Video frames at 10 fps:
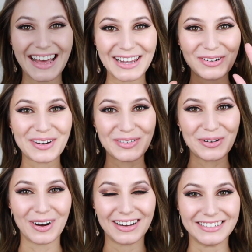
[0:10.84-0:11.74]
Hello
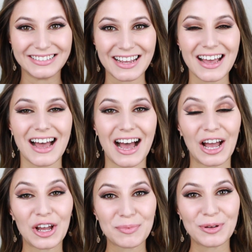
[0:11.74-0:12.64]
everyone,
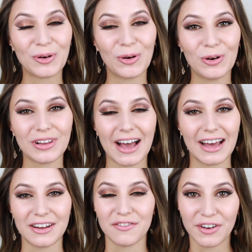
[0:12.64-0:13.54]
I hope you all
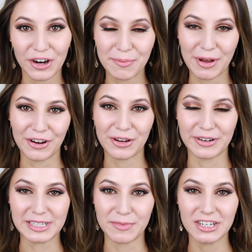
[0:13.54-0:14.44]
had a very Merry
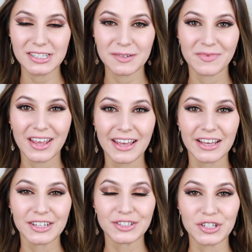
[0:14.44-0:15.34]
Christmas.
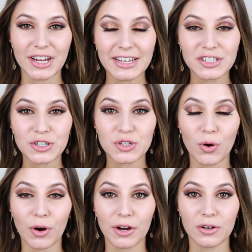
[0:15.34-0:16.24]
Today's
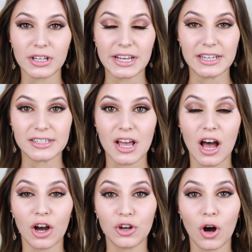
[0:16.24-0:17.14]
tutorial is
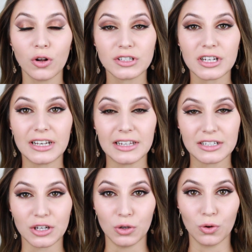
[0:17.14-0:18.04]
a golden
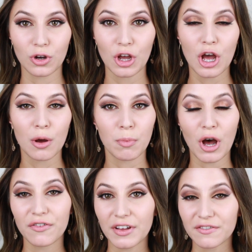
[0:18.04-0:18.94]
glitter look,
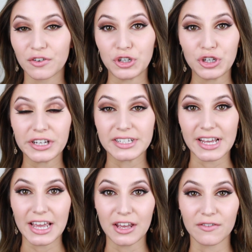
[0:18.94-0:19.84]
perfect for New
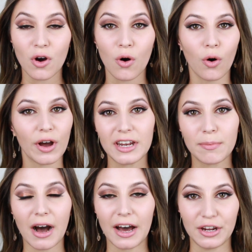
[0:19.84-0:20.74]
Year's Eve or
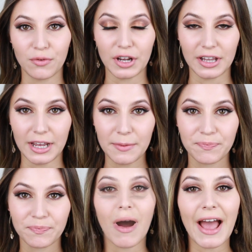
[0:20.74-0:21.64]
any party really.
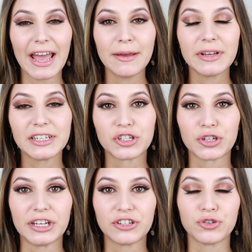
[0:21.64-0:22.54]
My aim is
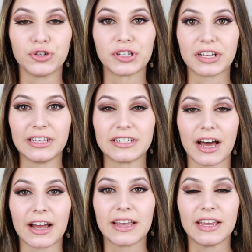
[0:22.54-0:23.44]
to introduce
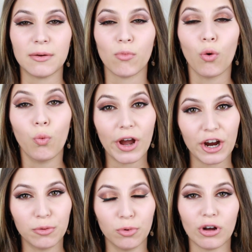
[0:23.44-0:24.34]
glitter in a more
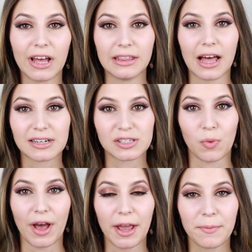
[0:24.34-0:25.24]
wearable and luxe
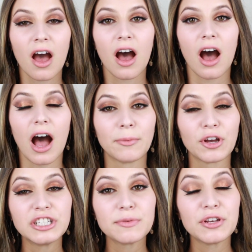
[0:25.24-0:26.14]
way. I'm
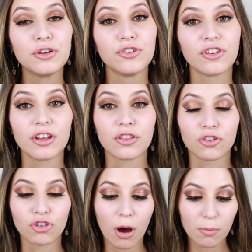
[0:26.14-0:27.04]
going to be using
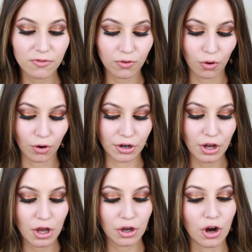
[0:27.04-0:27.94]
the Tom Ford
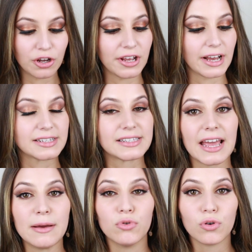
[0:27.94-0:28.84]
Cognac
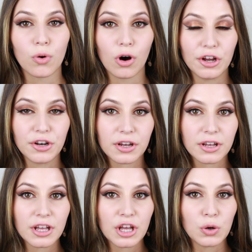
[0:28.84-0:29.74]
Sable Quad,
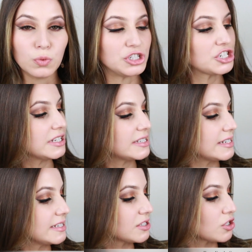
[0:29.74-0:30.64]
which
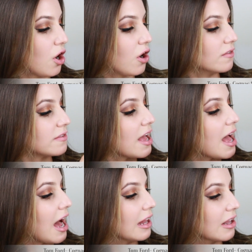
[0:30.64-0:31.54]
consists of
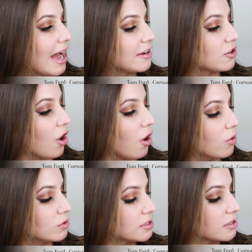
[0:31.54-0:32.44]
a light
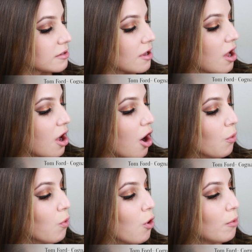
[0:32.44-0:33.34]
gold,
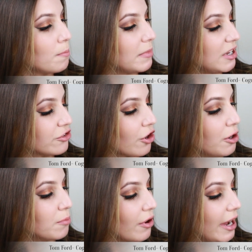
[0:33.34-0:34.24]
a warm
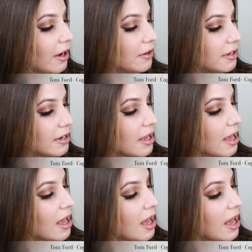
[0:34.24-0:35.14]
mid-tone brown,
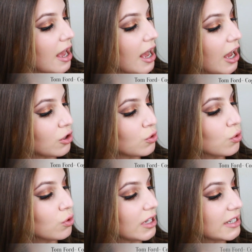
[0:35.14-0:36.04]
a
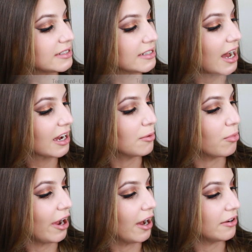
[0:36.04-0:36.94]
cooler darker
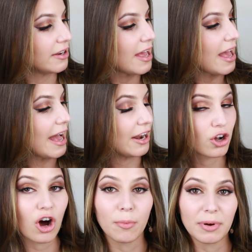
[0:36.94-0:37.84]
brown, and
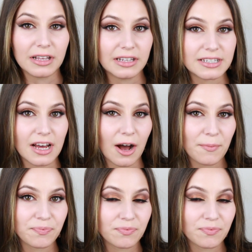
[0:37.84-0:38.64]
a copper glitter.